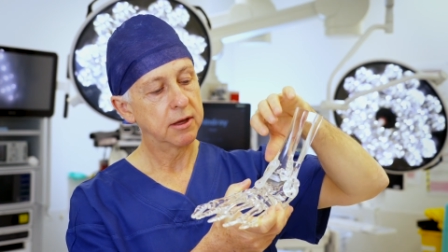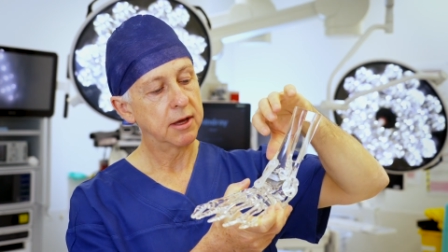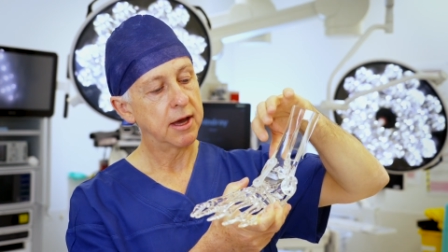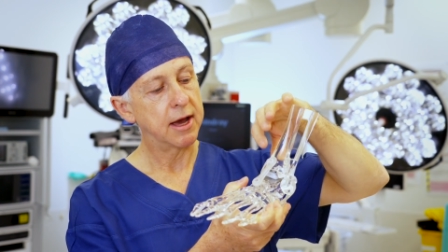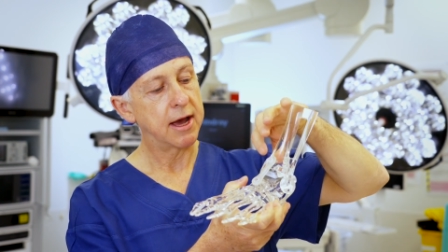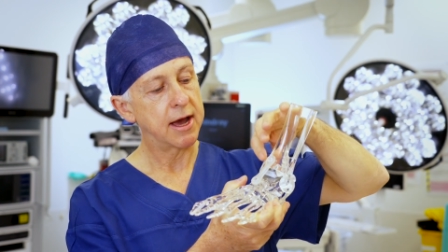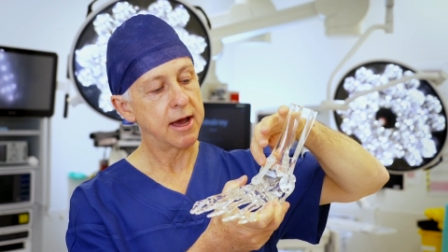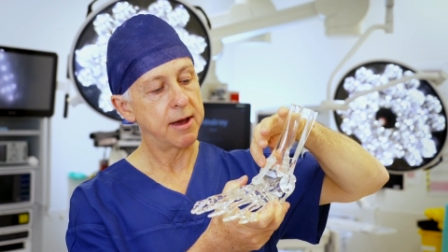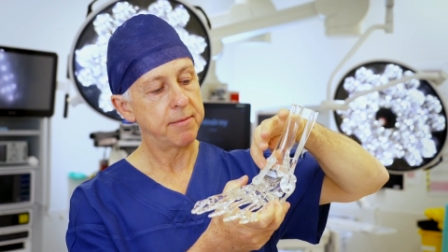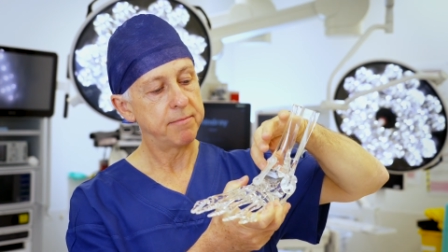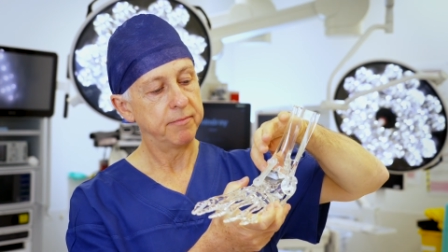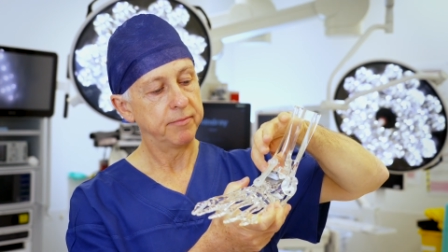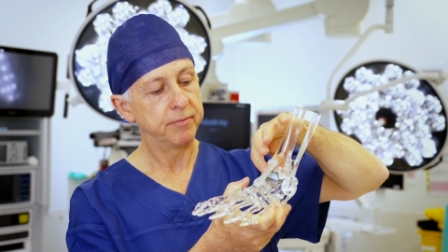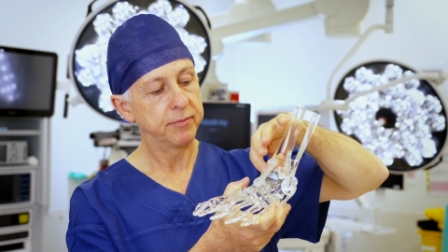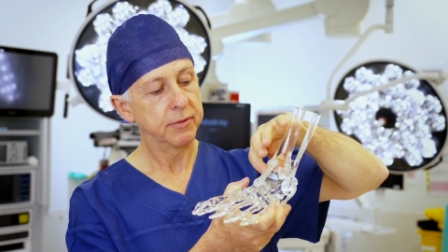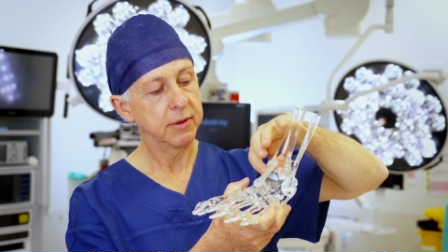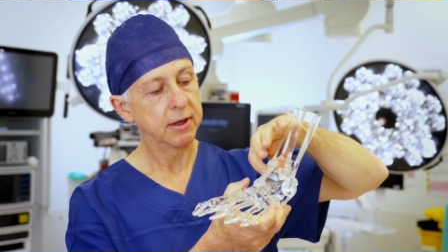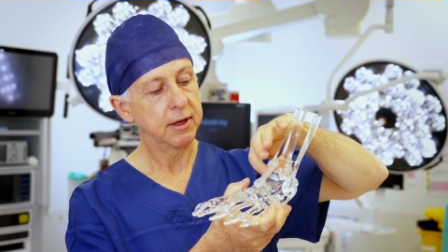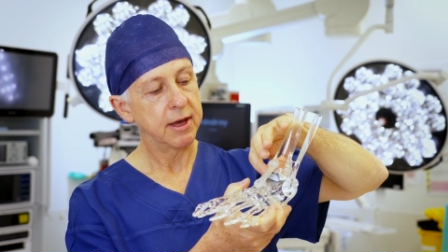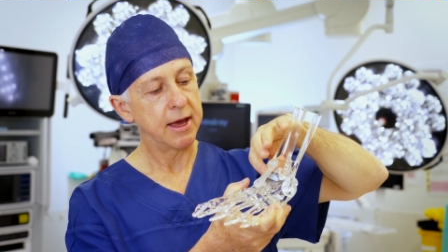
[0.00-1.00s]

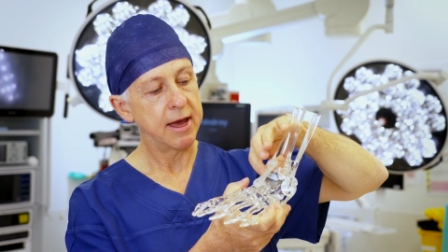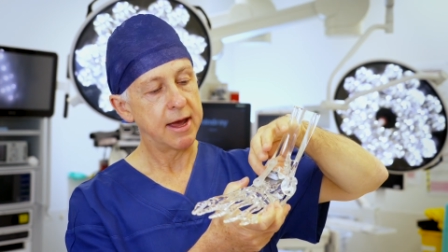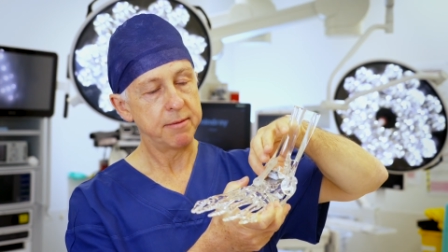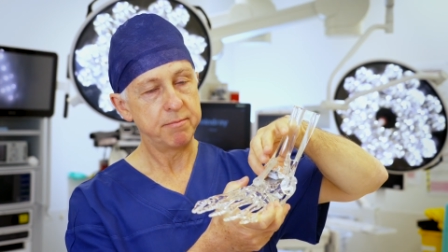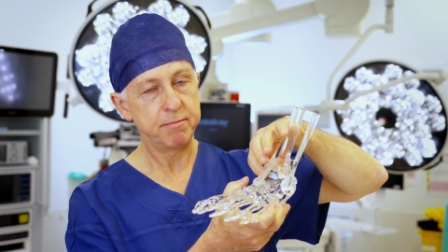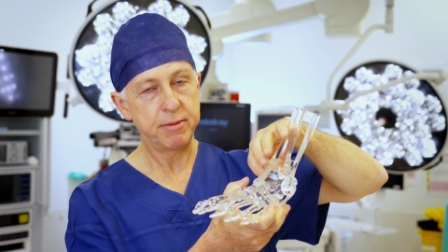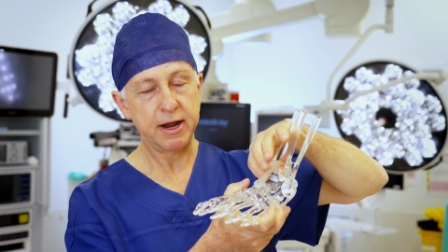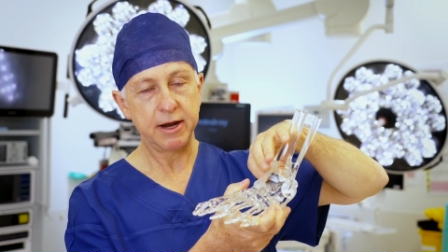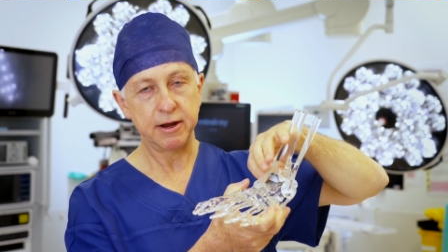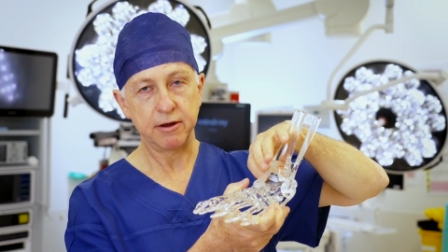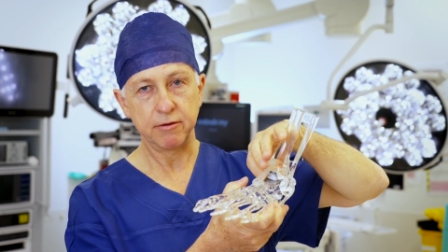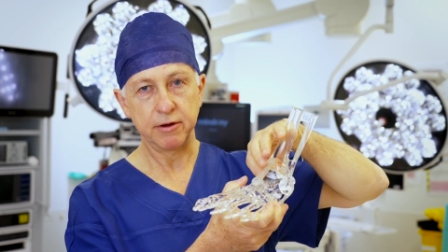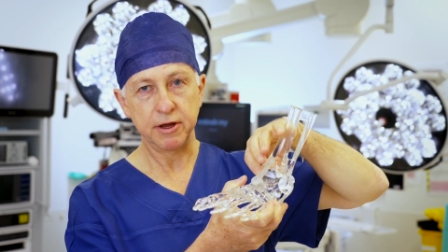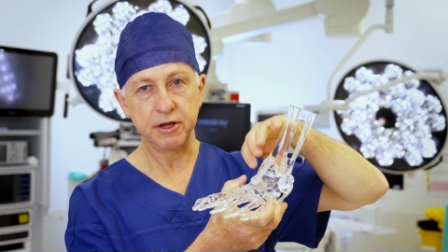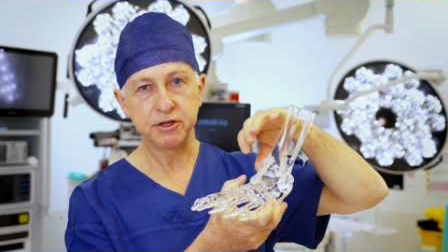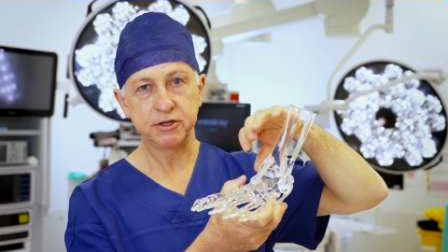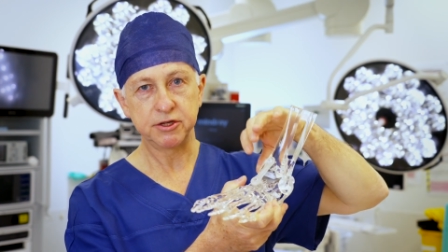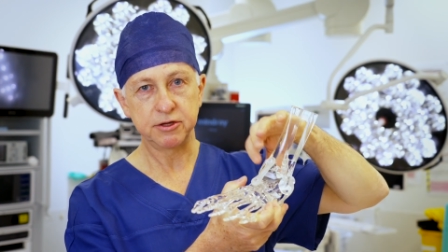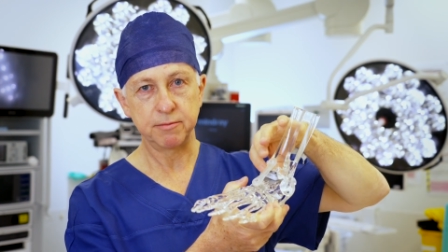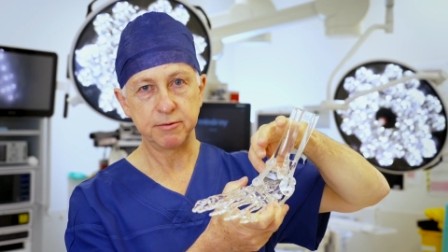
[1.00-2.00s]
and better
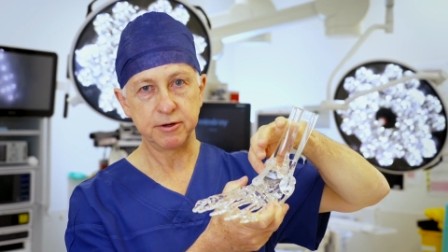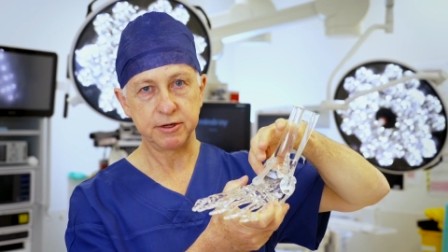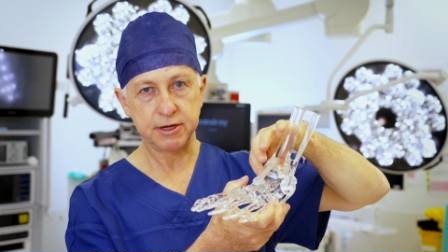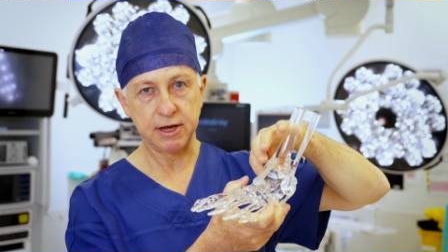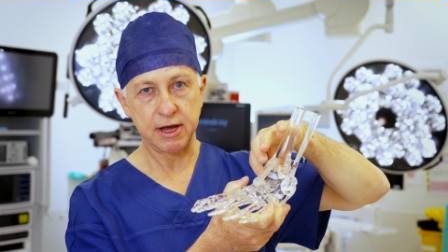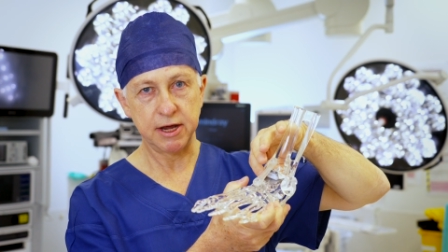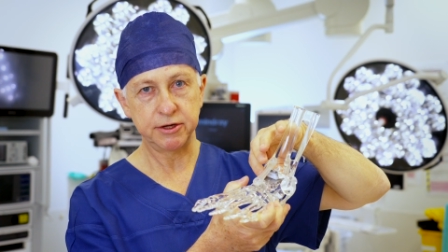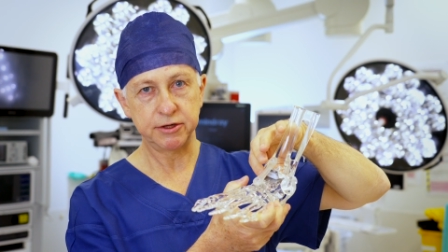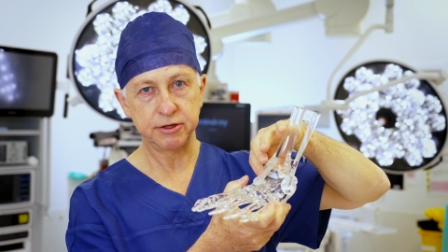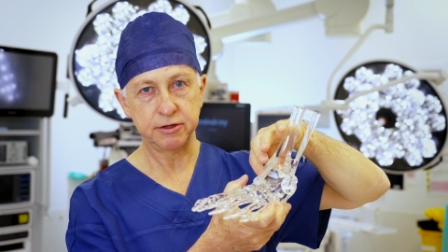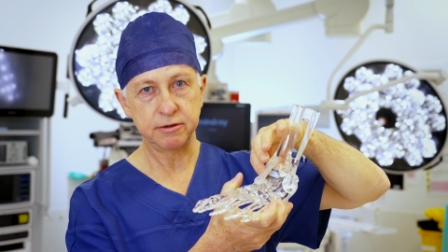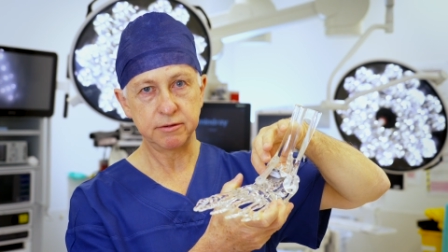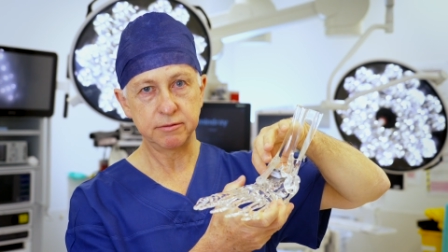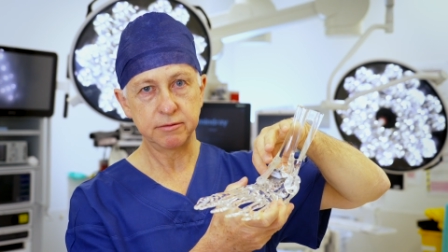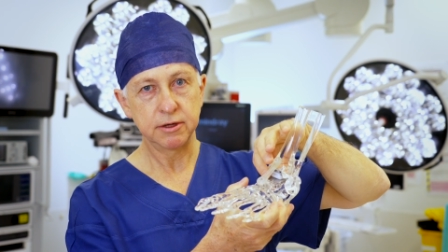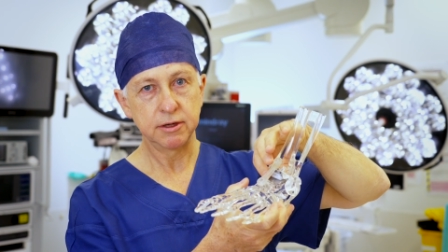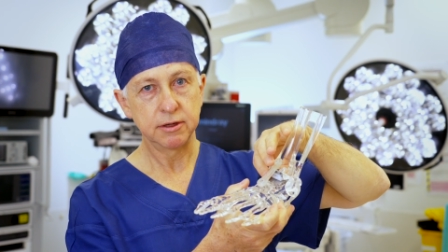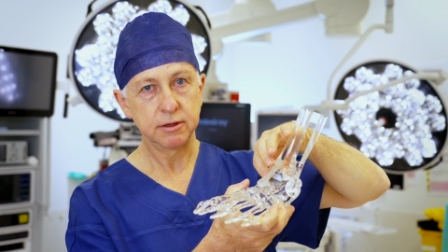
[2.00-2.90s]
instrumentation,